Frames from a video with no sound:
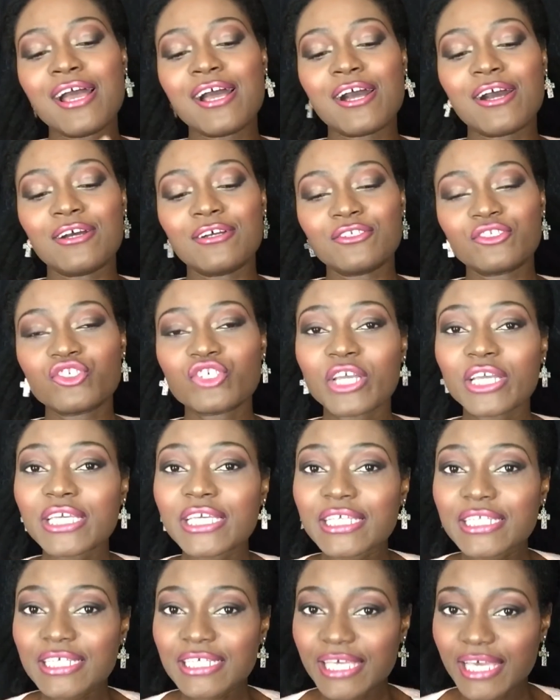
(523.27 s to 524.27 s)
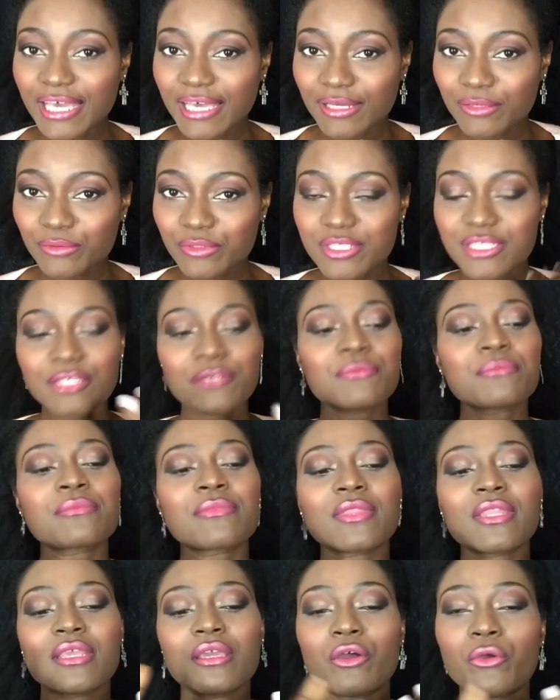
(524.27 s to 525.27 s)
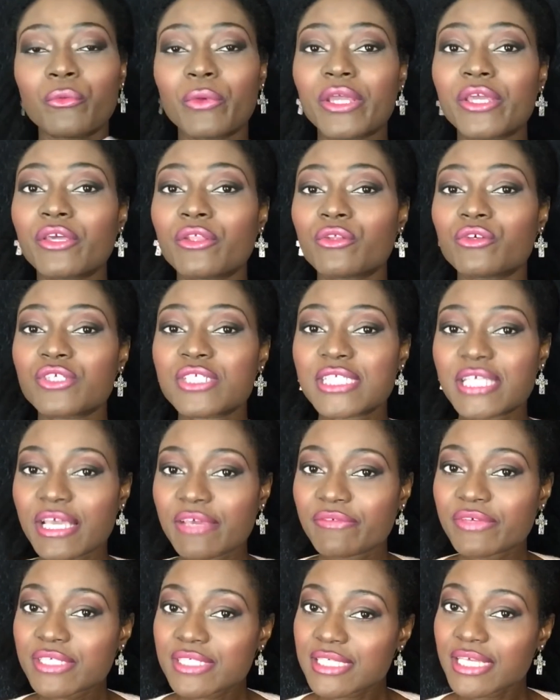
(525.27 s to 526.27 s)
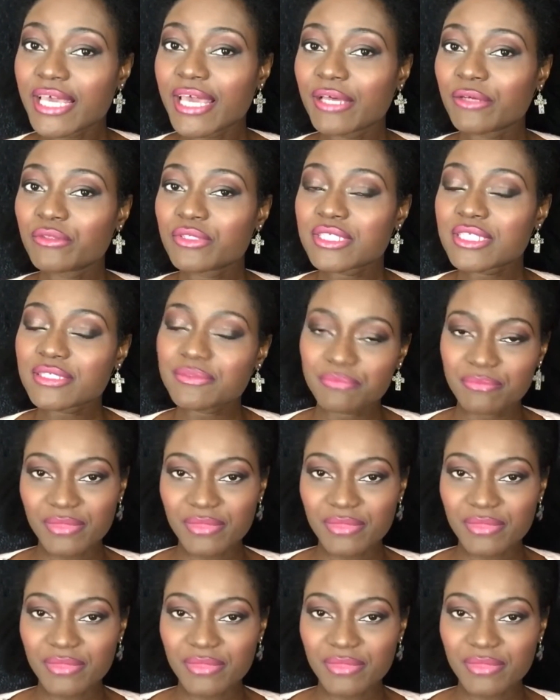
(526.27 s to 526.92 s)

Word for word: a checking account a regular savings account